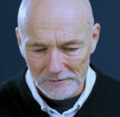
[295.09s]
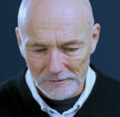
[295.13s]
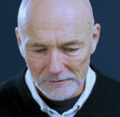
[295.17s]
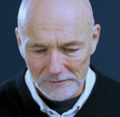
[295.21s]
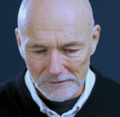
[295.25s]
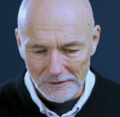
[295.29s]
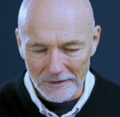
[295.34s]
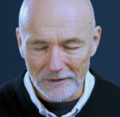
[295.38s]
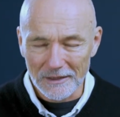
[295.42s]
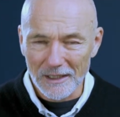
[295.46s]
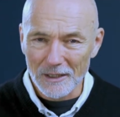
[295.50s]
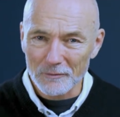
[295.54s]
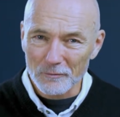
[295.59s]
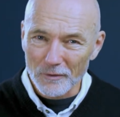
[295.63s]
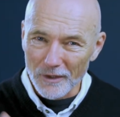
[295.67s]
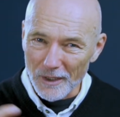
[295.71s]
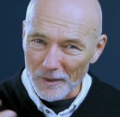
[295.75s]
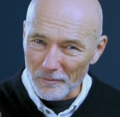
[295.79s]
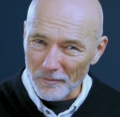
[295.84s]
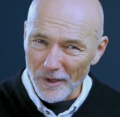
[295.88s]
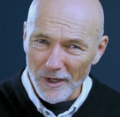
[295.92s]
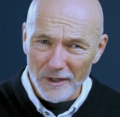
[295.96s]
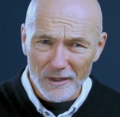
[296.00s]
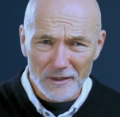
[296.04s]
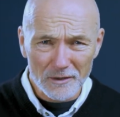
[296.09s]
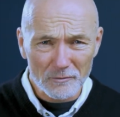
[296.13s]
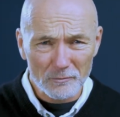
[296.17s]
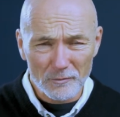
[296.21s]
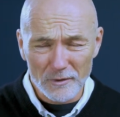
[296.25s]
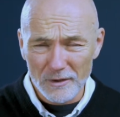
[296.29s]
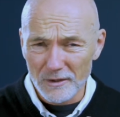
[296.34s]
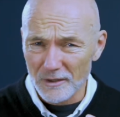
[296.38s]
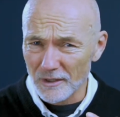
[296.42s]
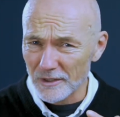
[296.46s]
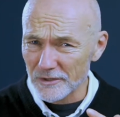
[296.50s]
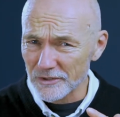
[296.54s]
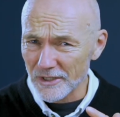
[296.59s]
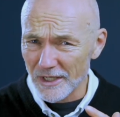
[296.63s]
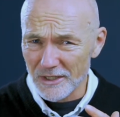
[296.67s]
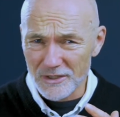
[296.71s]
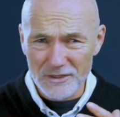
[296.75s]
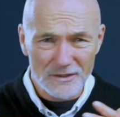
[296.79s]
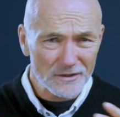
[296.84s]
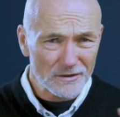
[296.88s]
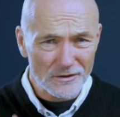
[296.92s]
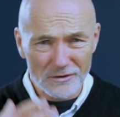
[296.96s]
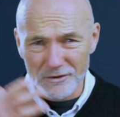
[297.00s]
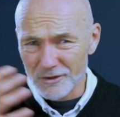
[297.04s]
And then we get married and we realize,
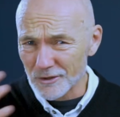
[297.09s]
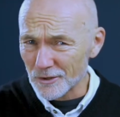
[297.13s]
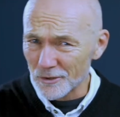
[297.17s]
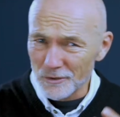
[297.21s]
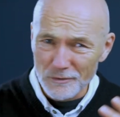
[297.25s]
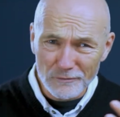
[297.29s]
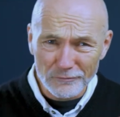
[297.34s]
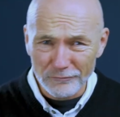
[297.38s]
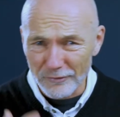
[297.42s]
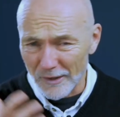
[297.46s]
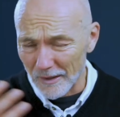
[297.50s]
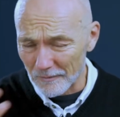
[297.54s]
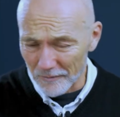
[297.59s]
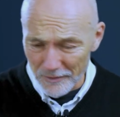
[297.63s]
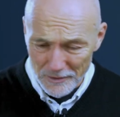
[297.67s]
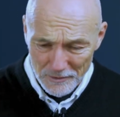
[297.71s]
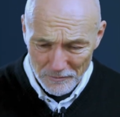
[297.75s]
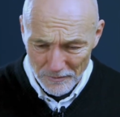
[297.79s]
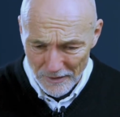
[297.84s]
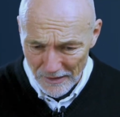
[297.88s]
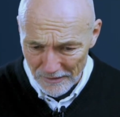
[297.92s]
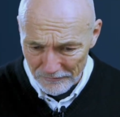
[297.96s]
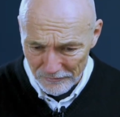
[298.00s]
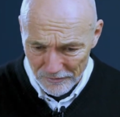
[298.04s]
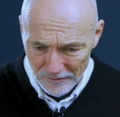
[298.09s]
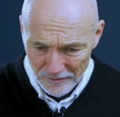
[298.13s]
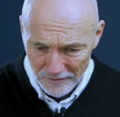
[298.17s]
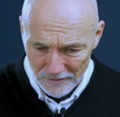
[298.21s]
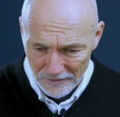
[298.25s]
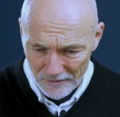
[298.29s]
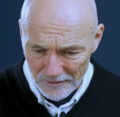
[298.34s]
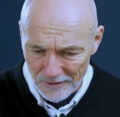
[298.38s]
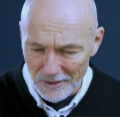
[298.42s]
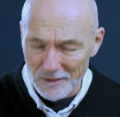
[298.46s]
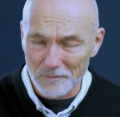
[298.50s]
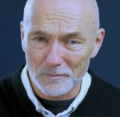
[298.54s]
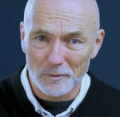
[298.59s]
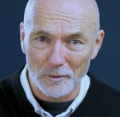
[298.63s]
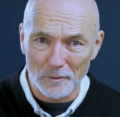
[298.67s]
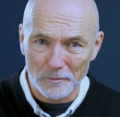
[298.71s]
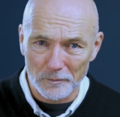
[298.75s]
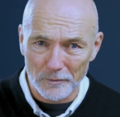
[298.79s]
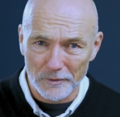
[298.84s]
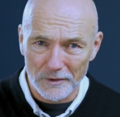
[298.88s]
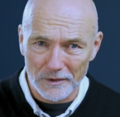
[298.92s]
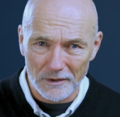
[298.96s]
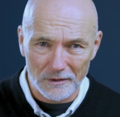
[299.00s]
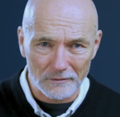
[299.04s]
actually, there's 2 families we have to keep up
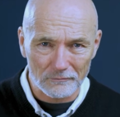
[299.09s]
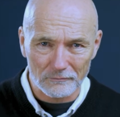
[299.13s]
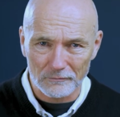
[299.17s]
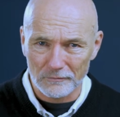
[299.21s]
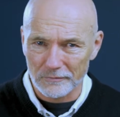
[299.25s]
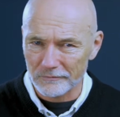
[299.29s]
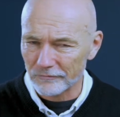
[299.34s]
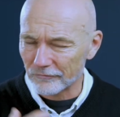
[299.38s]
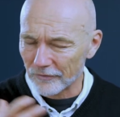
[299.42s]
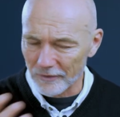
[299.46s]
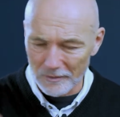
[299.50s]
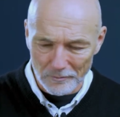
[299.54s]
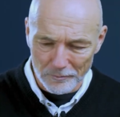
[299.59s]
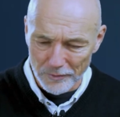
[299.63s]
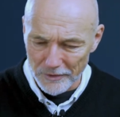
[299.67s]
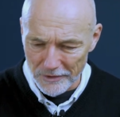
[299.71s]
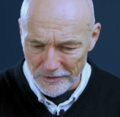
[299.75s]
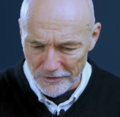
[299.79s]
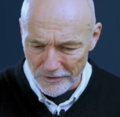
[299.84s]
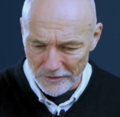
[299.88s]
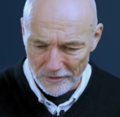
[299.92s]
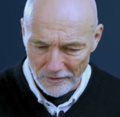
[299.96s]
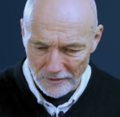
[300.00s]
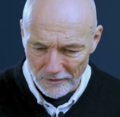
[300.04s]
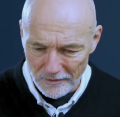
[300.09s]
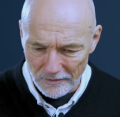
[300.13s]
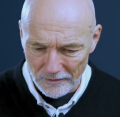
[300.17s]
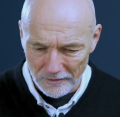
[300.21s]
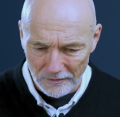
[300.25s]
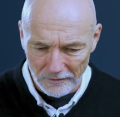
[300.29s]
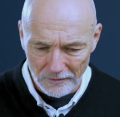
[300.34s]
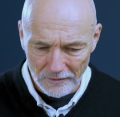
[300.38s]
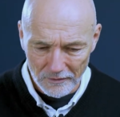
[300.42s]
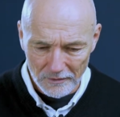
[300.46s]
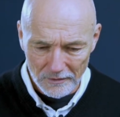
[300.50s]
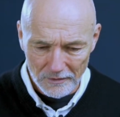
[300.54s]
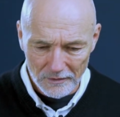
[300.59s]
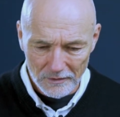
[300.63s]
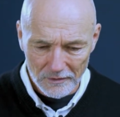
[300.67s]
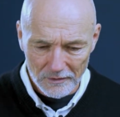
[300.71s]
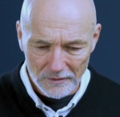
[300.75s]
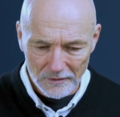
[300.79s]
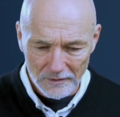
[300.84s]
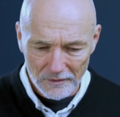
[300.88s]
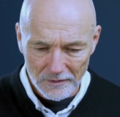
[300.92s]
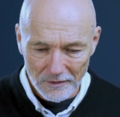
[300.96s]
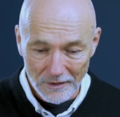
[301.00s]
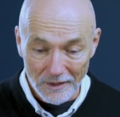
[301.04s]
with and we feel busier.
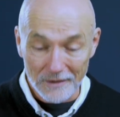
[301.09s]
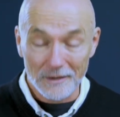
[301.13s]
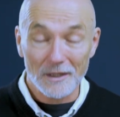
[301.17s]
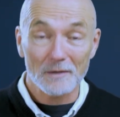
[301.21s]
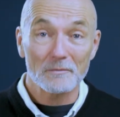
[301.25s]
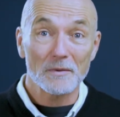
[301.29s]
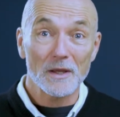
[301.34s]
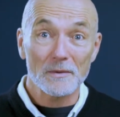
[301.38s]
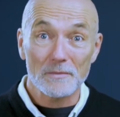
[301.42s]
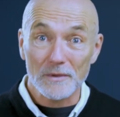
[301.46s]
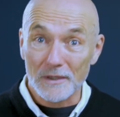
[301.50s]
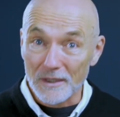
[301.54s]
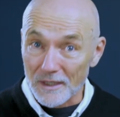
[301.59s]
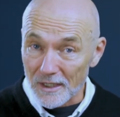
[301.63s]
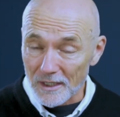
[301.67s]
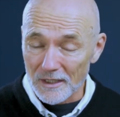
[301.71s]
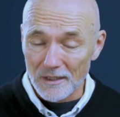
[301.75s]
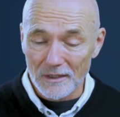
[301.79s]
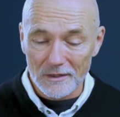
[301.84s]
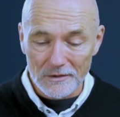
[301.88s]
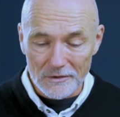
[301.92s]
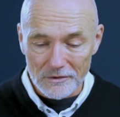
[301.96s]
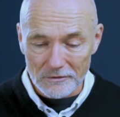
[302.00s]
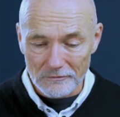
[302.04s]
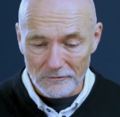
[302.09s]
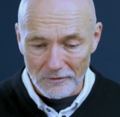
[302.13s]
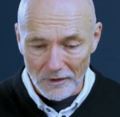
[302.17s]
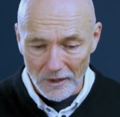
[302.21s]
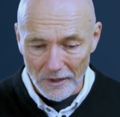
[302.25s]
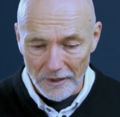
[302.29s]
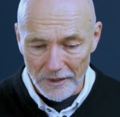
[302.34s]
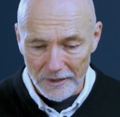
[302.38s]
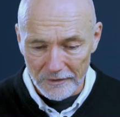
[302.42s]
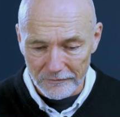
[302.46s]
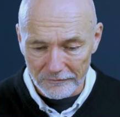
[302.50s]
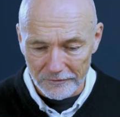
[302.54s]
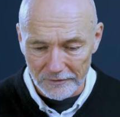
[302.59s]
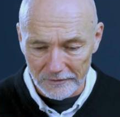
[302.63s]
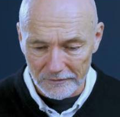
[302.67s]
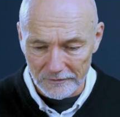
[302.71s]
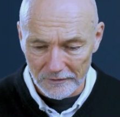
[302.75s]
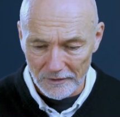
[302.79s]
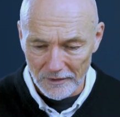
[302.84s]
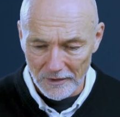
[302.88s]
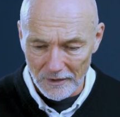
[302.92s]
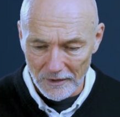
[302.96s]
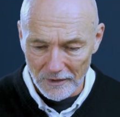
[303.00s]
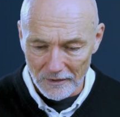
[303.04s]
And then maybe kids arrive and
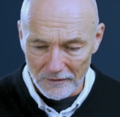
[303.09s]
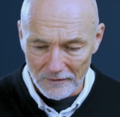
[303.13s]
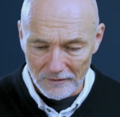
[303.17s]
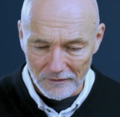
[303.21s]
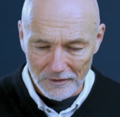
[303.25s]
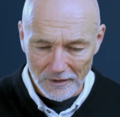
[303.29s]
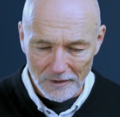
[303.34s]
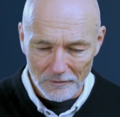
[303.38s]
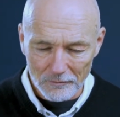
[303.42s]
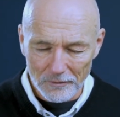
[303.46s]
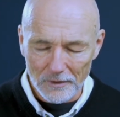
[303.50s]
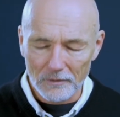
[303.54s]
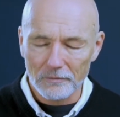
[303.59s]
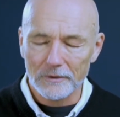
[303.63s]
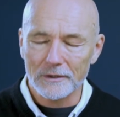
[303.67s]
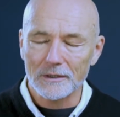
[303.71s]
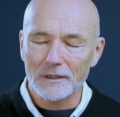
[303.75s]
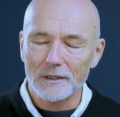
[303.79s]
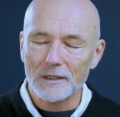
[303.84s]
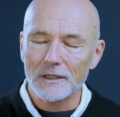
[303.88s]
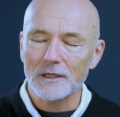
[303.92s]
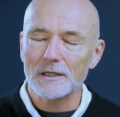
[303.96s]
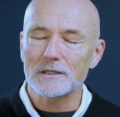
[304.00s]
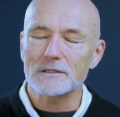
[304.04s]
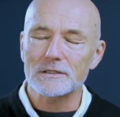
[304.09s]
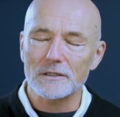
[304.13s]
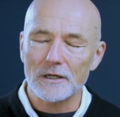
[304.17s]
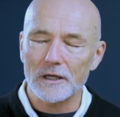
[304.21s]
you think, well, when the kids are